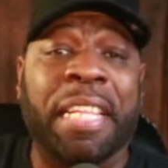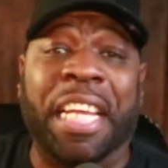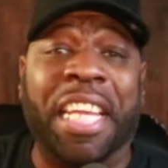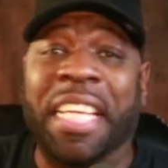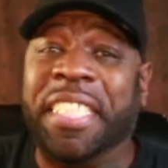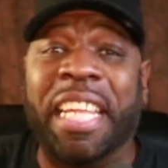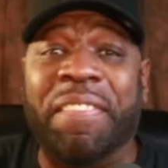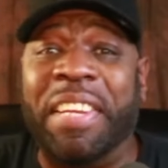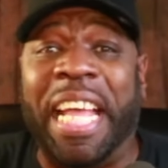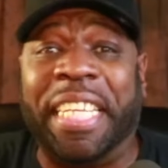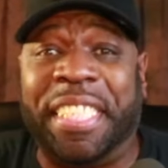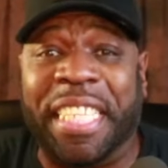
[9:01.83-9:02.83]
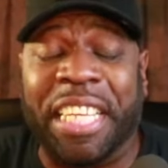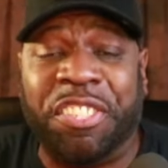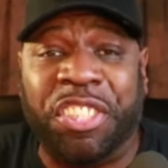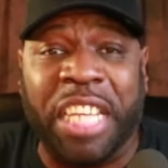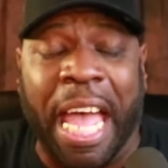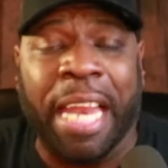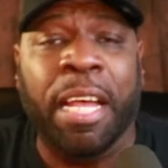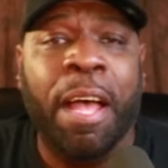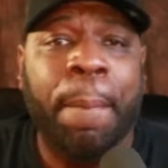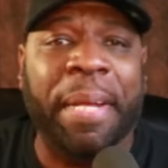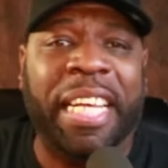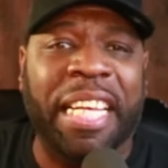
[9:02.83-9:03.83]
that doesn't even exist yet,
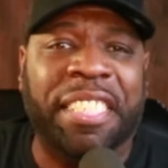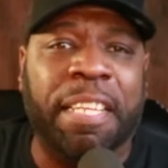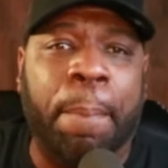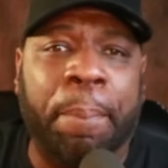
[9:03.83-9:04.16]
because